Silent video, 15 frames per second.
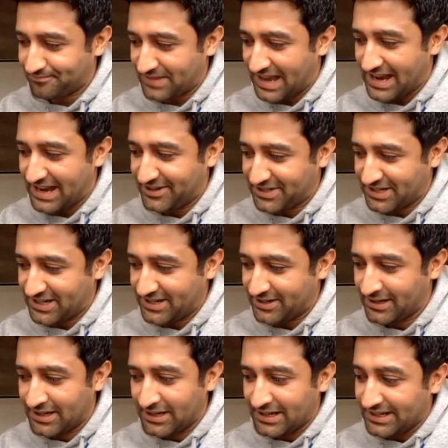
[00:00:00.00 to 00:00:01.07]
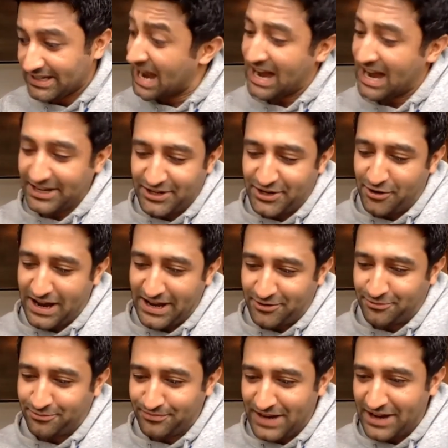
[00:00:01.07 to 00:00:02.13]
And yeah, I
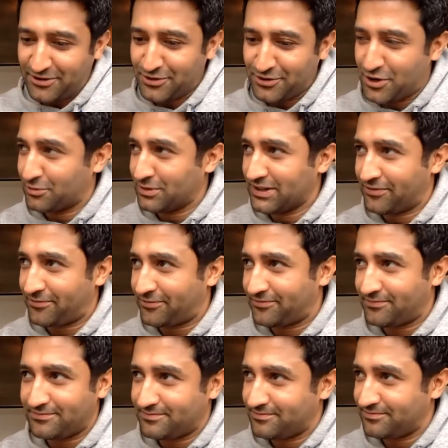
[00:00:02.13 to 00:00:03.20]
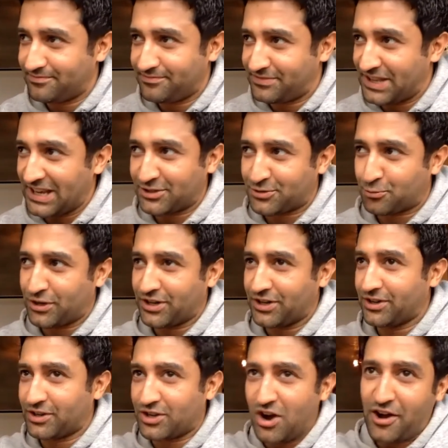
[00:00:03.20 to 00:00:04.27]
don't know if things would
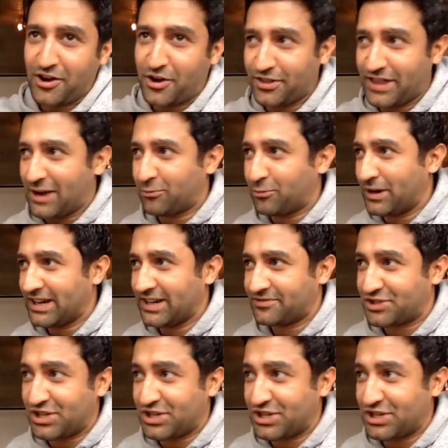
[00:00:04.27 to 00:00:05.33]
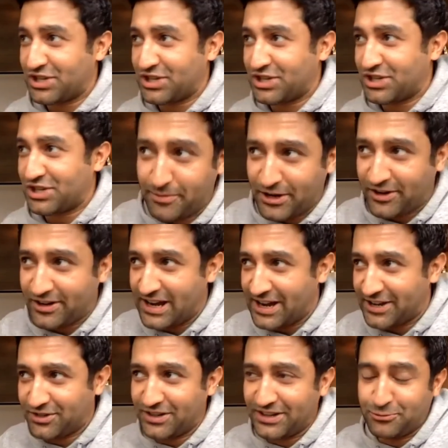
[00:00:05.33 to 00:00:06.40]
have gone all that way if she had won American
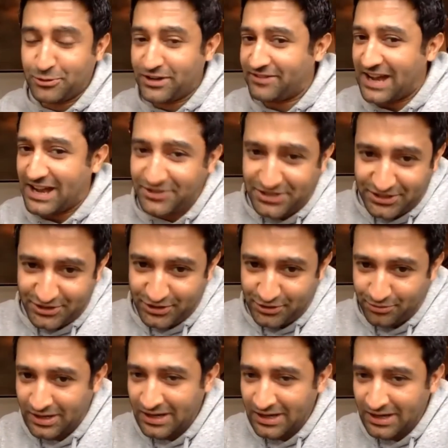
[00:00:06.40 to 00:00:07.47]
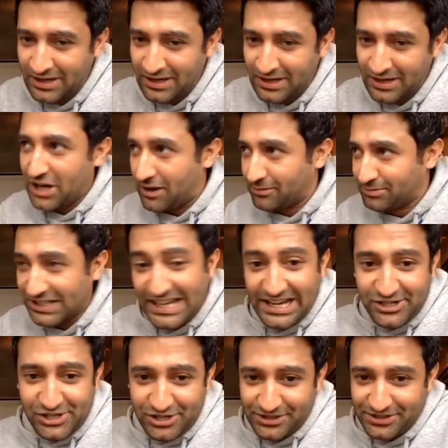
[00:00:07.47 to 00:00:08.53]
Idol and would have had to do all the
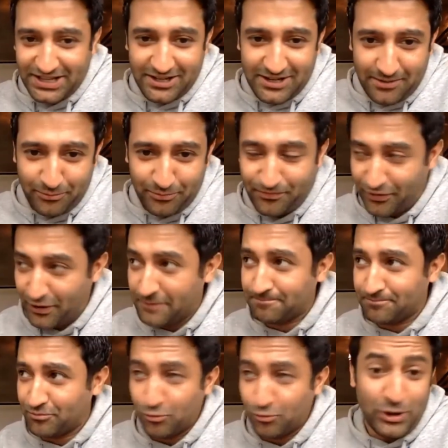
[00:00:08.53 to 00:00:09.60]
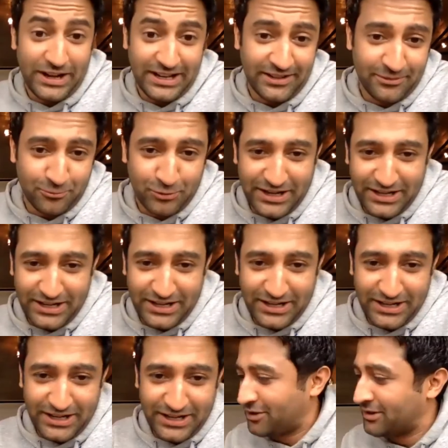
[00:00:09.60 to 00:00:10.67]
obligations that come from winning the
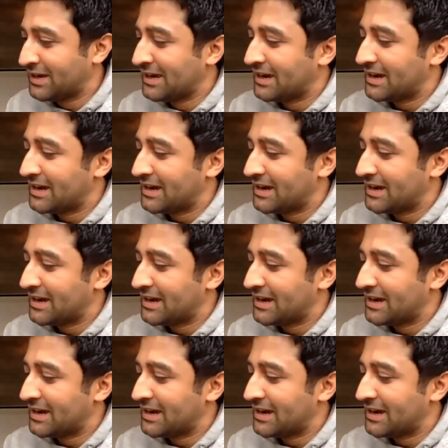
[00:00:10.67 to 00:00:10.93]
show.